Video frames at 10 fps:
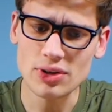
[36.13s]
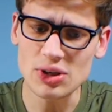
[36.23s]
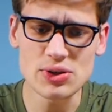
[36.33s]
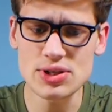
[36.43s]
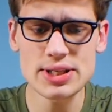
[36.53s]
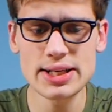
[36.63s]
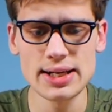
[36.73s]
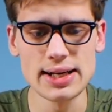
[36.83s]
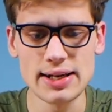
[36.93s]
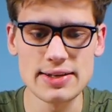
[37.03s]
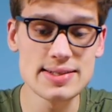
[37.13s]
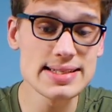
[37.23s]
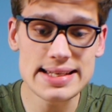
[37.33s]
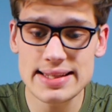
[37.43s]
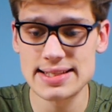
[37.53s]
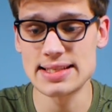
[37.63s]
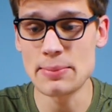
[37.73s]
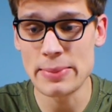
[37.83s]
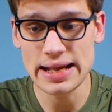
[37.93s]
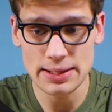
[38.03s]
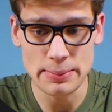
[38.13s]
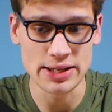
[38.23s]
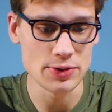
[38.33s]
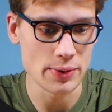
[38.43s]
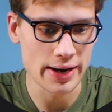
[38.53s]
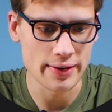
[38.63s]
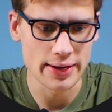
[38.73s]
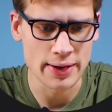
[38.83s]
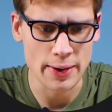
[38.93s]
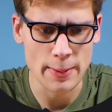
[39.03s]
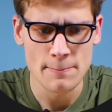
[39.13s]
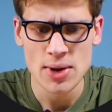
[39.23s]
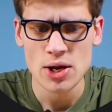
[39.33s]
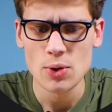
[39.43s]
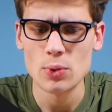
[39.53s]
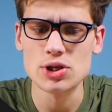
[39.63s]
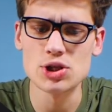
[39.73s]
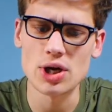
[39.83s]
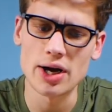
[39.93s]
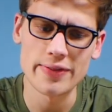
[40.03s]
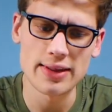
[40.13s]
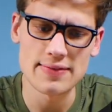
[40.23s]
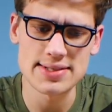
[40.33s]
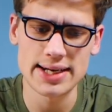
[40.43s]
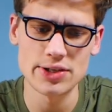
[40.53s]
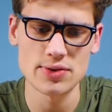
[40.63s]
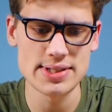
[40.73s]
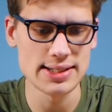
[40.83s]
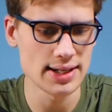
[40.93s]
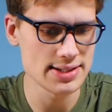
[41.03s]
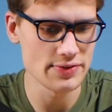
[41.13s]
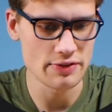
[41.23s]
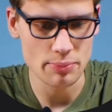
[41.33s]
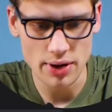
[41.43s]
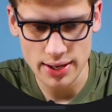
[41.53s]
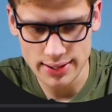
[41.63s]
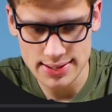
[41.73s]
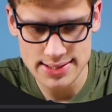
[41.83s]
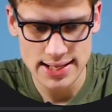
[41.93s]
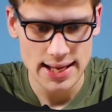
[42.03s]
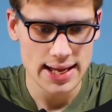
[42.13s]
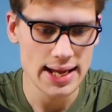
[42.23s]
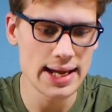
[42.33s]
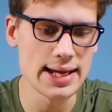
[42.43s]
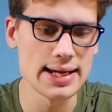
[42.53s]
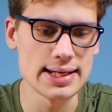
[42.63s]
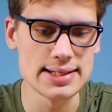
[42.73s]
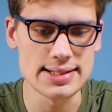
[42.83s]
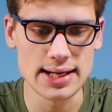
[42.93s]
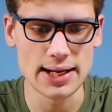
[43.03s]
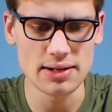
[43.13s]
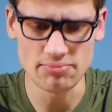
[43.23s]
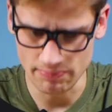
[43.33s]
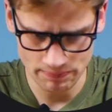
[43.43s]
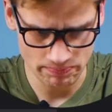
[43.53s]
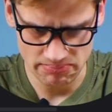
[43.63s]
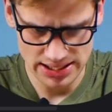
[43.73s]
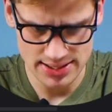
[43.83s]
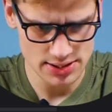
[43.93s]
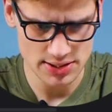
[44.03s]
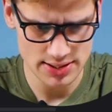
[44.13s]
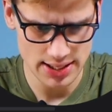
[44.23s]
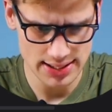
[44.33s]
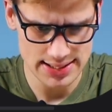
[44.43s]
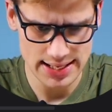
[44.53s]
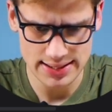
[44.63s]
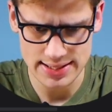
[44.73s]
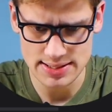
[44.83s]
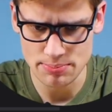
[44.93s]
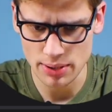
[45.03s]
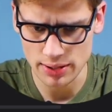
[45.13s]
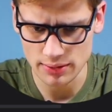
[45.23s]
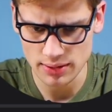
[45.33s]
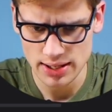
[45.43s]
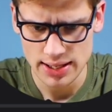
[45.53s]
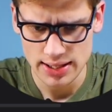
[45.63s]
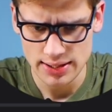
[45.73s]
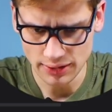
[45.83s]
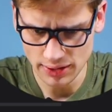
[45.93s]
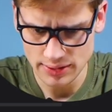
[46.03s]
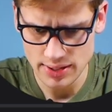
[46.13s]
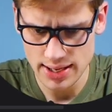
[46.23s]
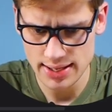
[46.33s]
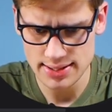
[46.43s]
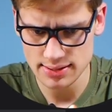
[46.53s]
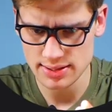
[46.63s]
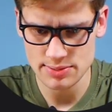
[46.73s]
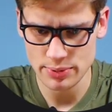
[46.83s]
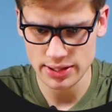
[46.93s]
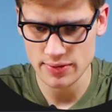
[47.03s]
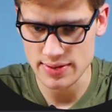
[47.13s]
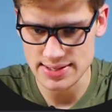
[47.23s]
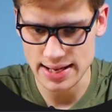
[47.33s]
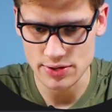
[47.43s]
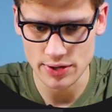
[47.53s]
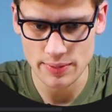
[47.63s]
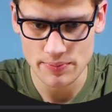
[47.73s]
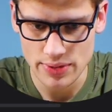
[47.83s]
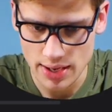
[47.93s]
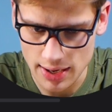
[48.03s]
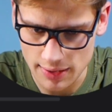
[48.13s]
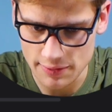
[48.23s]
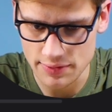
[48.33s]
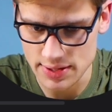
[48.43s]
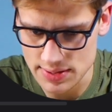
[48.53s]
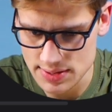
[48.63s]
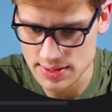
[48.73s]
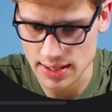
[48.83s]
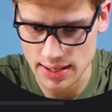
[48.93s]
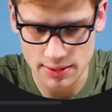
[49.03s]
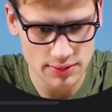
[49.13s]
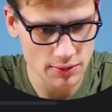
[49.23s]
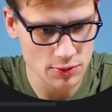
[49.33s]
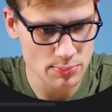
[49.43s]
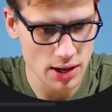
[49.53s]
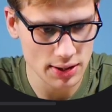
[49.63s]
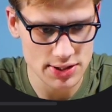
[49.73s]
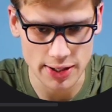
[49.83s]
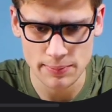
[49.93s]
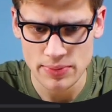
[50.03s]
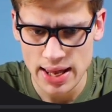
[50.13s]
you're just gonna see this main menu area here, which on the left side you'll see lots of different products. And let's just take this bottle here and let's bring it to the center of this little box here.